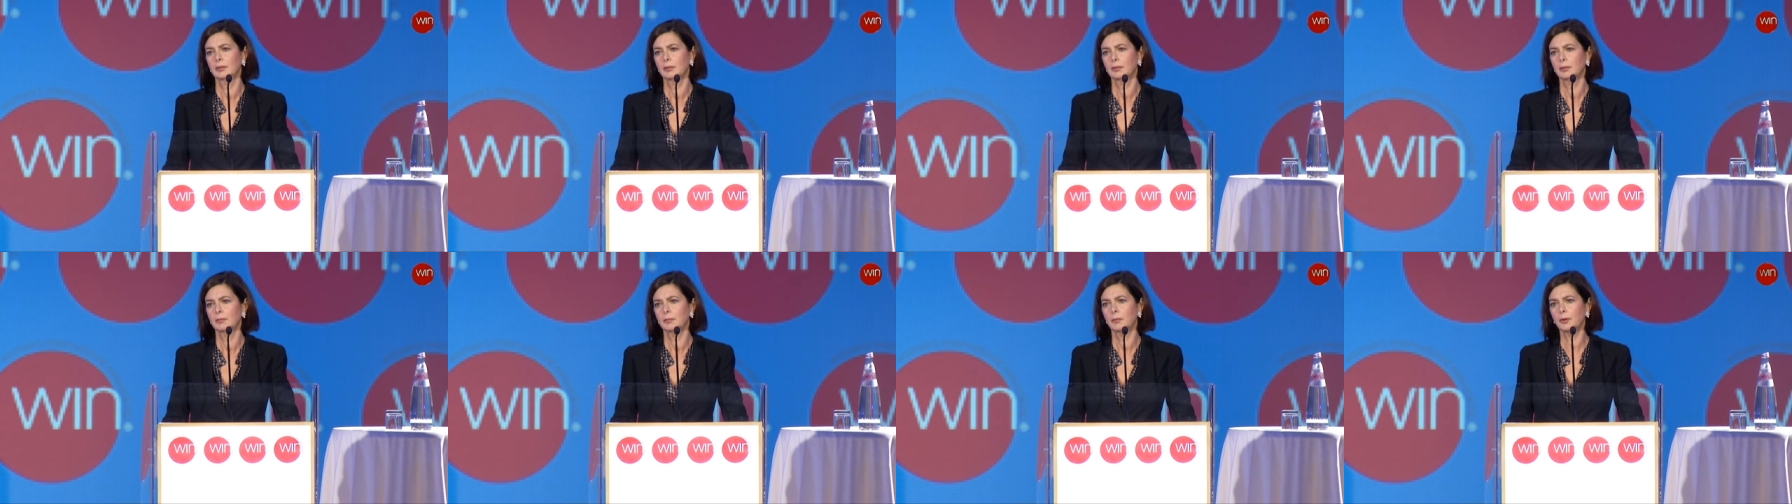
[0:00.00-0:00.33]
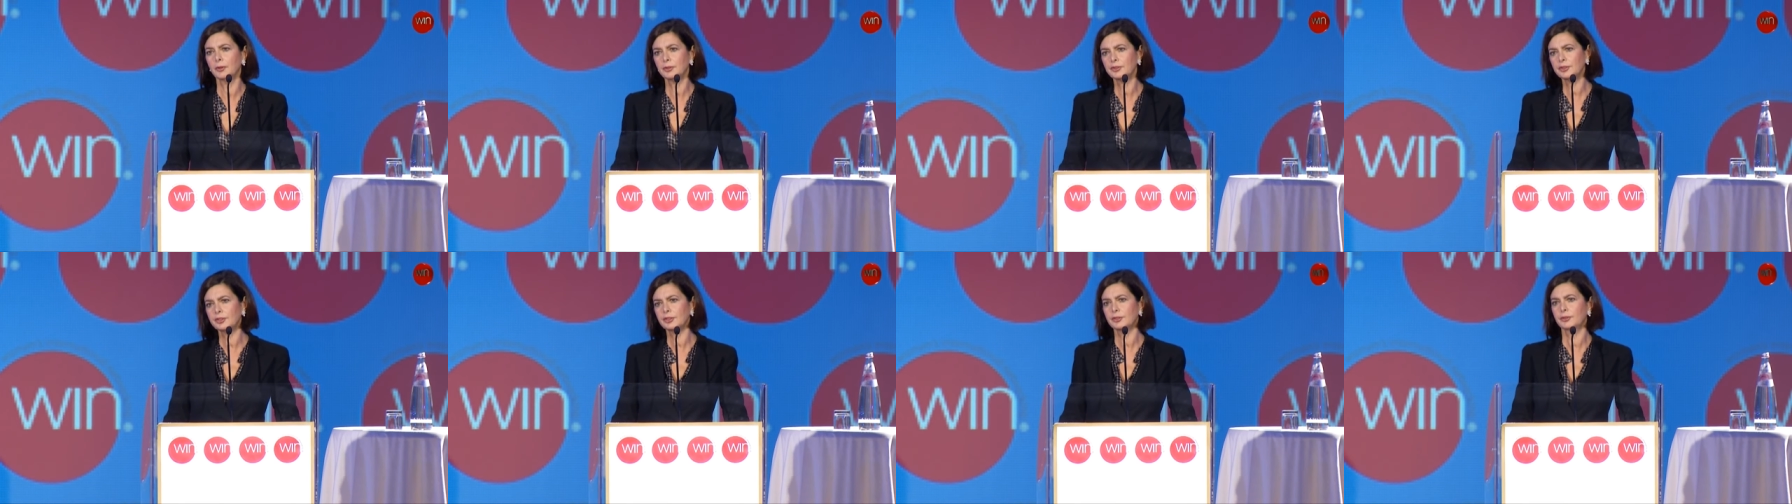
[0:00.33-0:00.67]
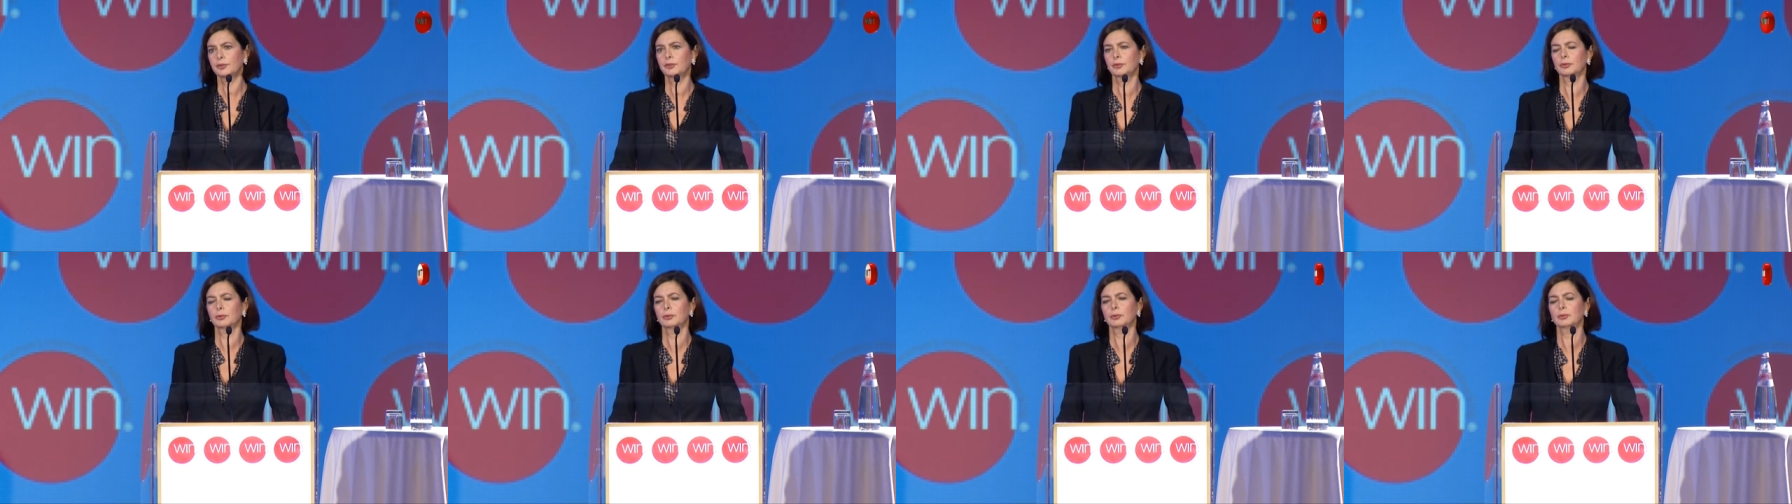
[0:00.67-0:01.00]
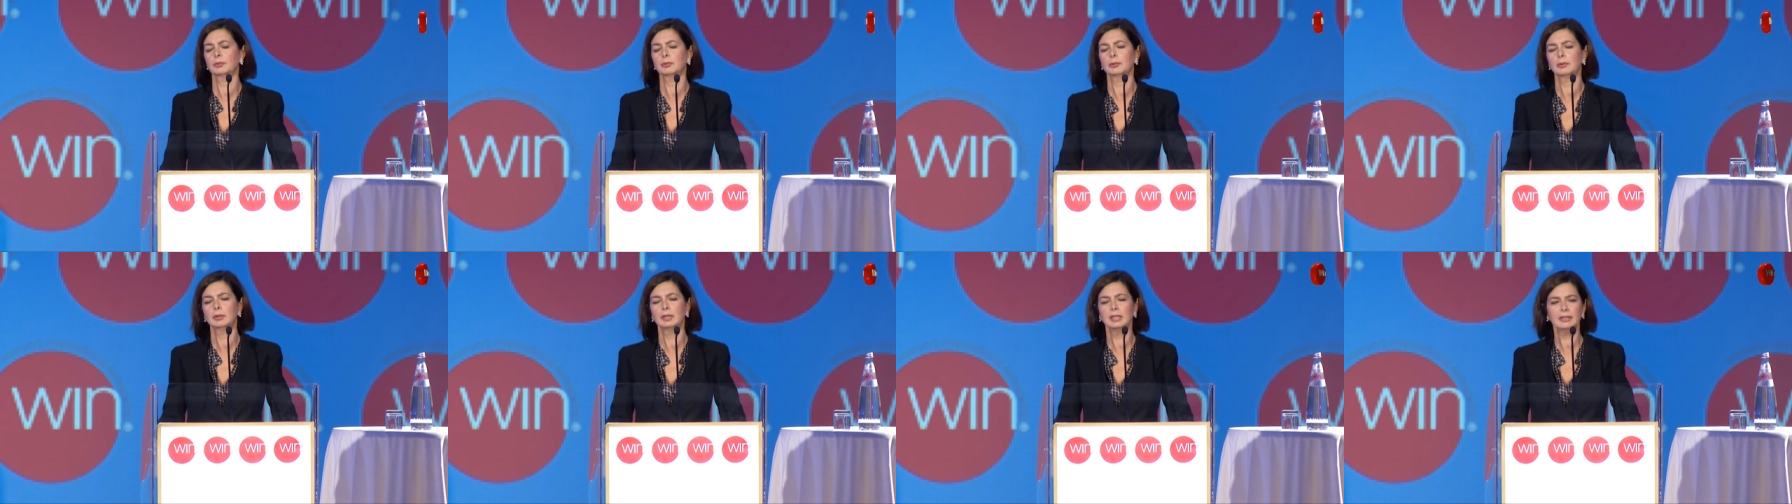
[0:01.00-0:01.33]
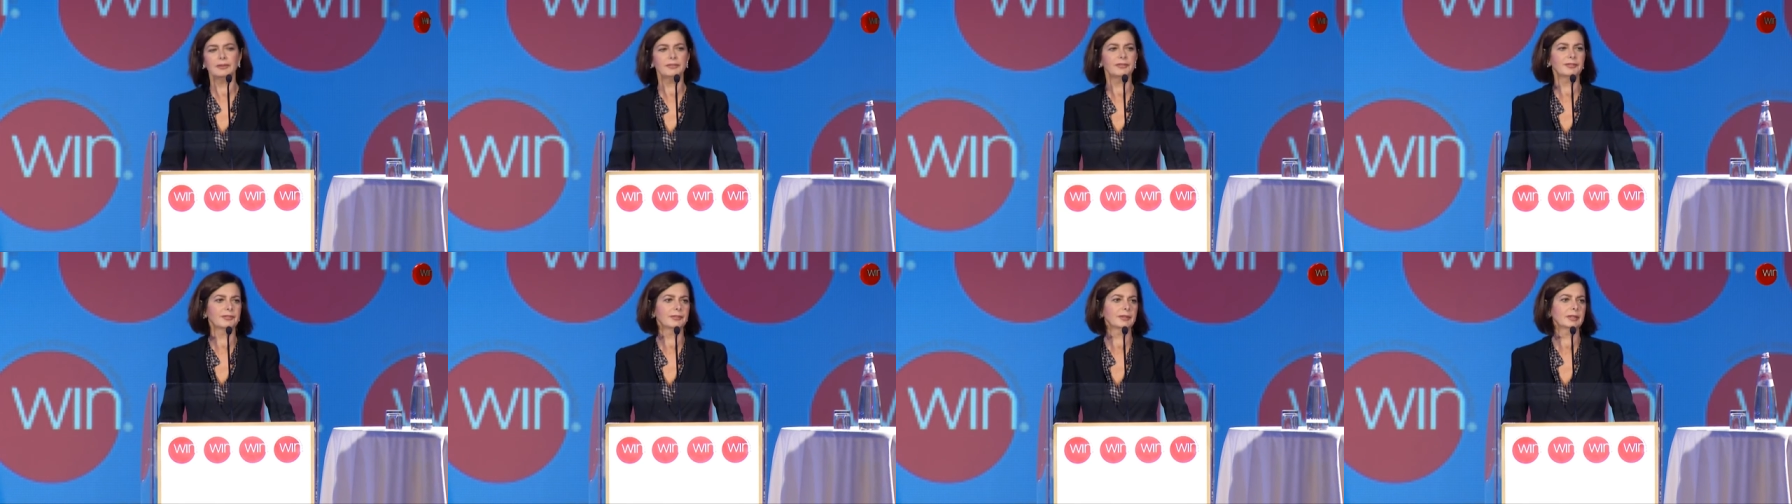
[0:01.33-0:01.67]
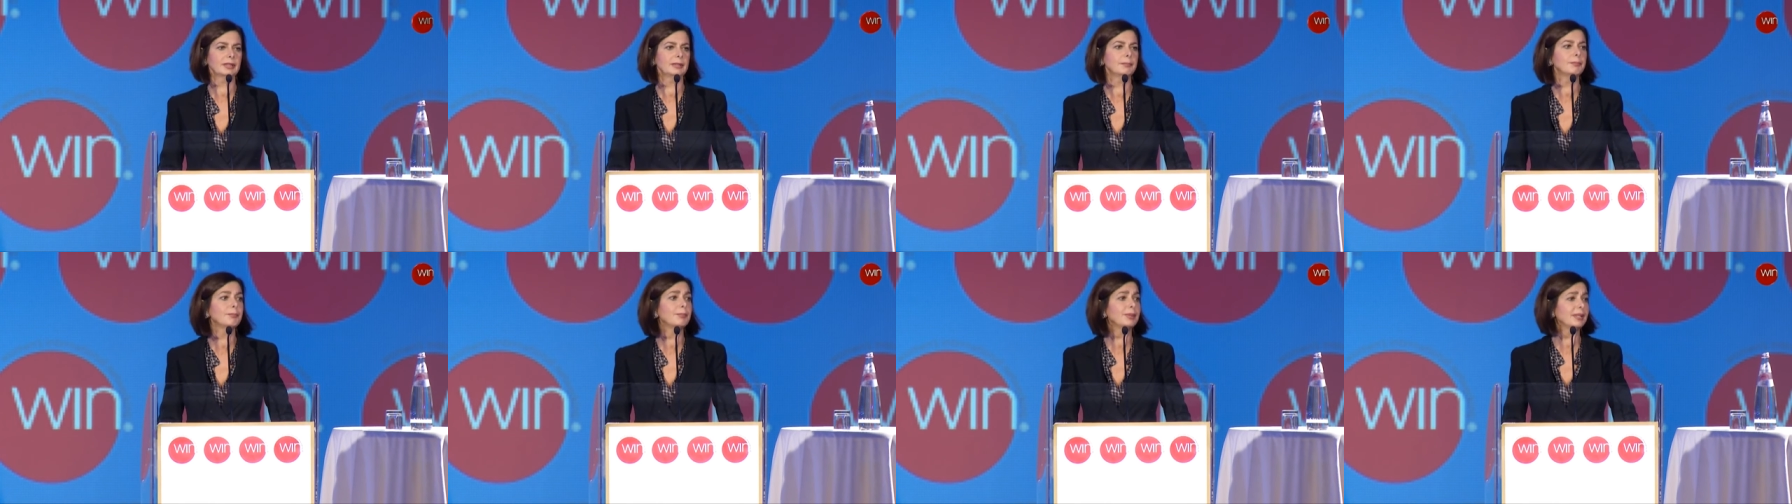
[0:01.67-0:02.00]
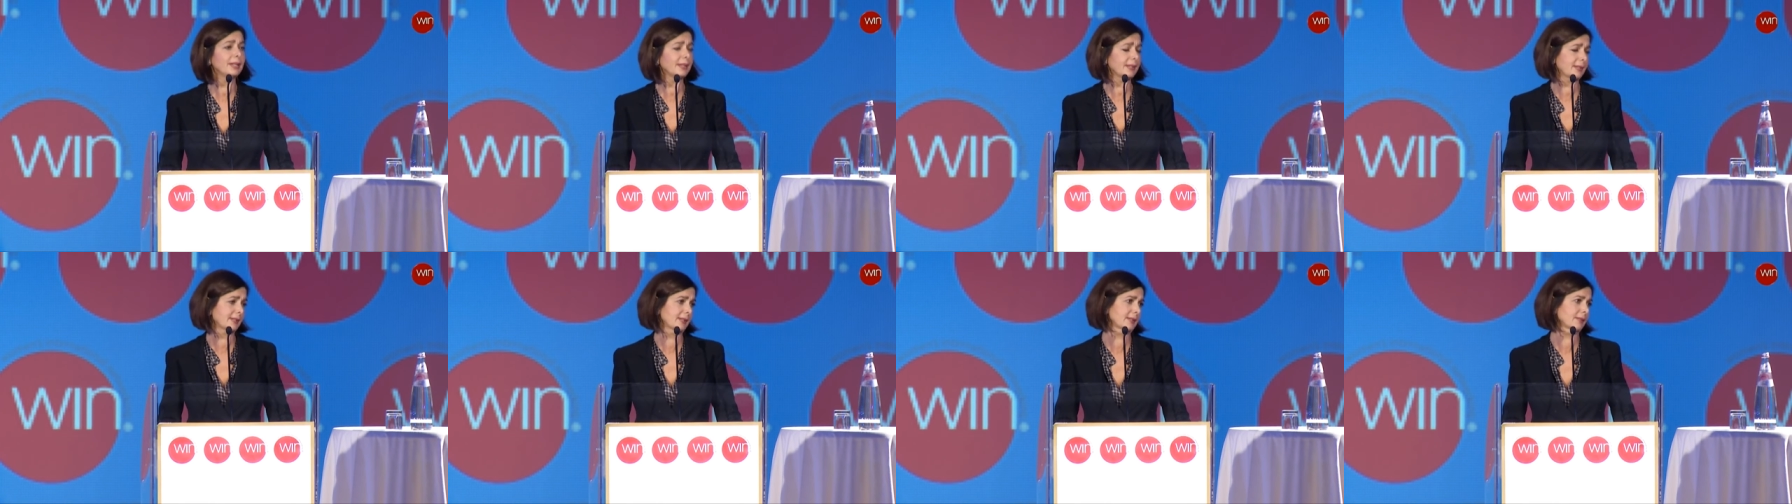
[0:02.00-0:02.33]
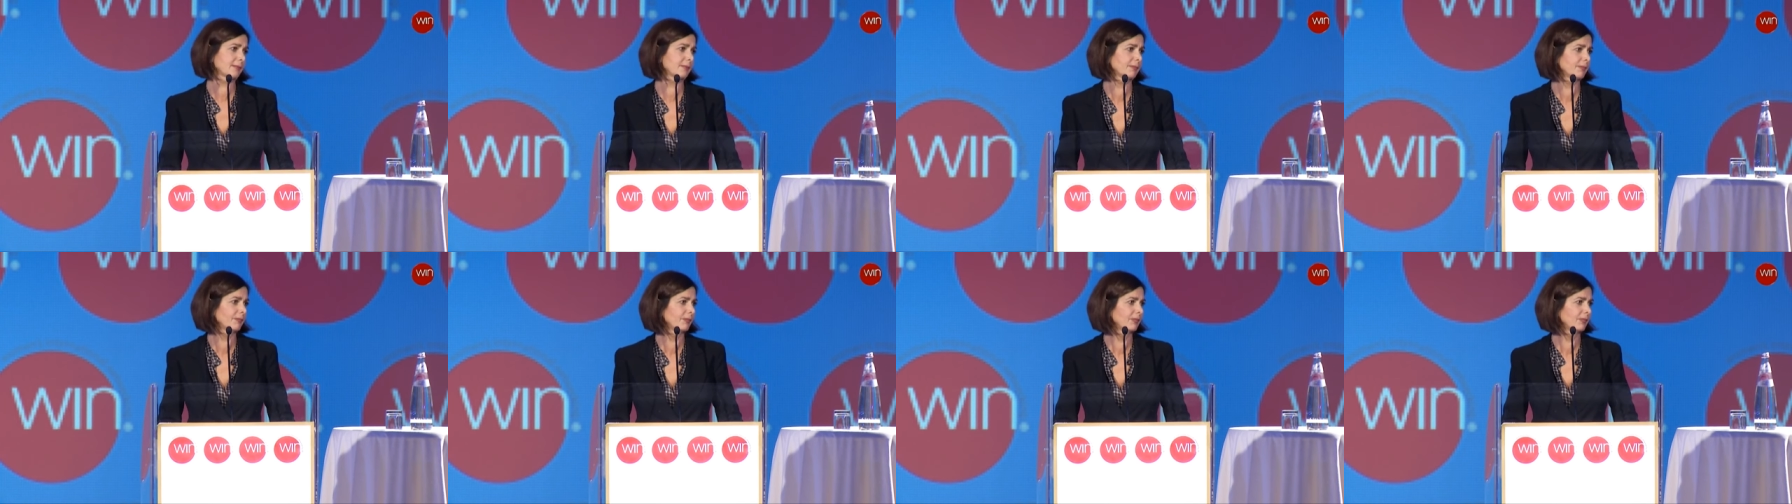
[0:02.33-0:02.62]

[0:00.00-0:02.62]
wanted to live in peace